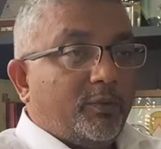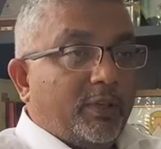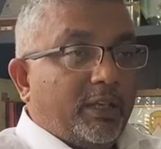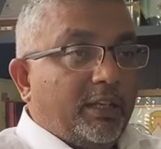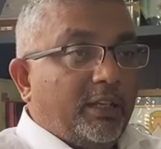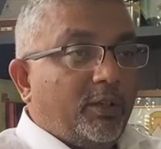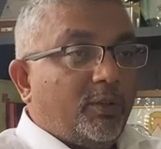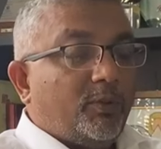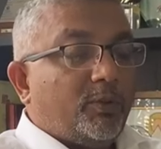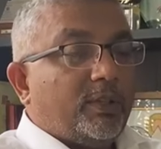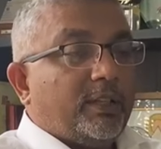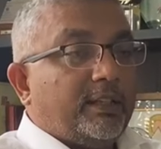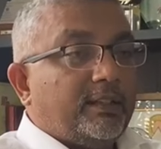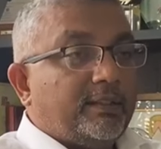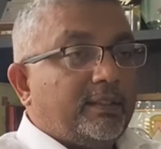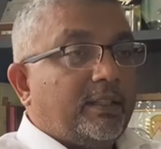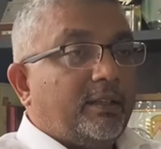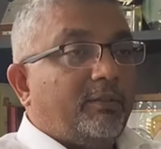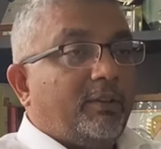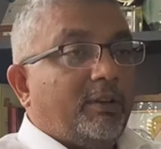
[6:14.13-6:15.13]
we need to
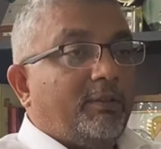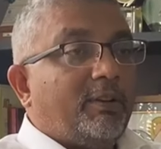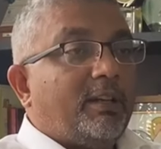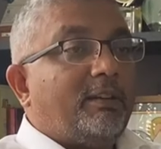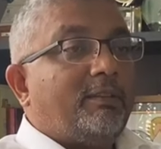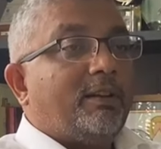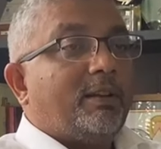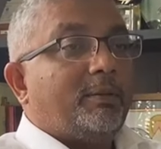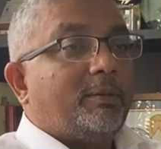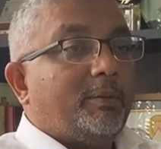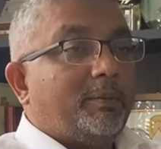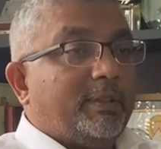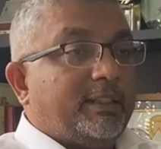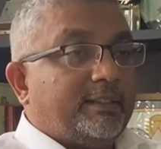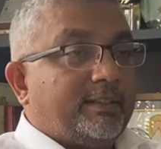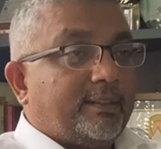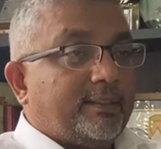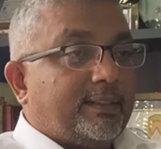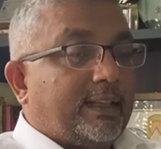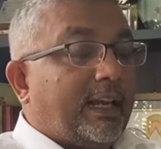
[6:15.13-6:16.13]
consider when we develop the
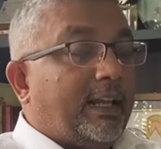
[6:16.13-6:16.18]
business.